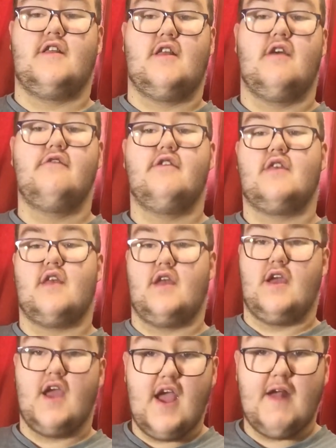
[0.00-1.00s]
Hilda's
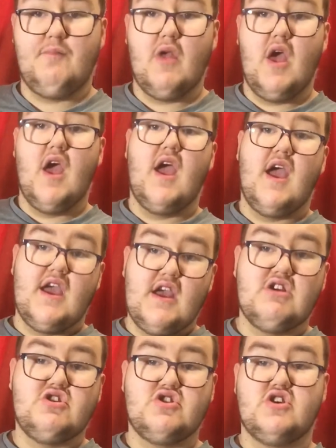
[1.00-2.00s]
like, "Hey,
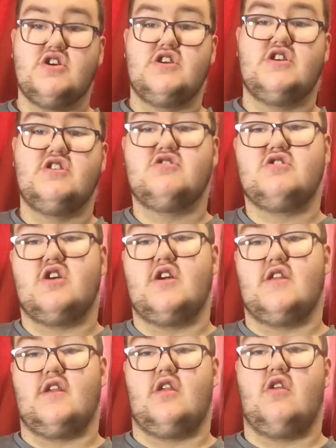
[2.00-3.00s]
here
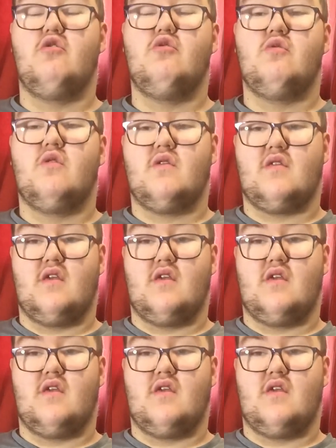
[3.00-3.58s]
tries a new